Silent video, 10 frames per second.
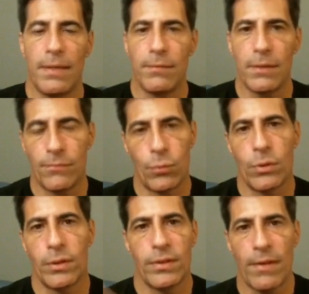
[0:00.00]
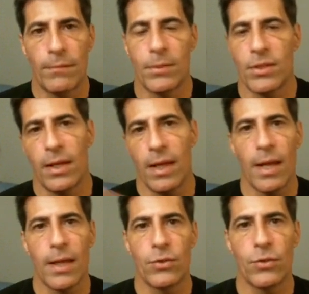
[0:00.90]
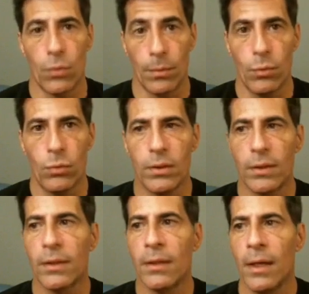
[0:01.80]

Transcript: even a four to seven percent edge or more,